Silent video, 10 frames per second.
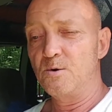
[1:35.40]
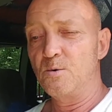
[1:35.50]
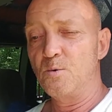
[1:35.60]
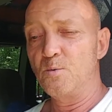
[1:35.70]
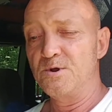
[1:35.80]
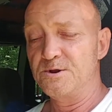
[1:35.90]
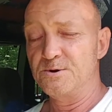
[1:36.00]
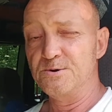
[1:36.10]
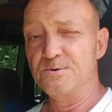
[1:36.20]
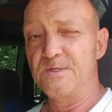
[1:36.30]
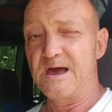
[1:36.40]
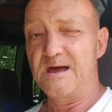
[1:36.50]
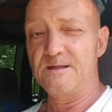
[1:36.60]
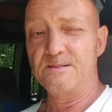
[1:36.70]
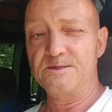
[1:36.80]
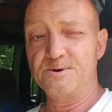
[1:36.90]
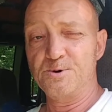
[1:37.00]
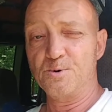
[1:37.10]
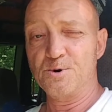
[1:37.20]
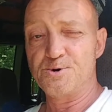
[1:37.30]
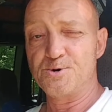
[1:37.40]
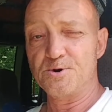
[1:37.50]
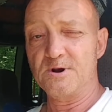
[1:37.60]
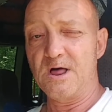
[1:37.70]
When you do that, the door should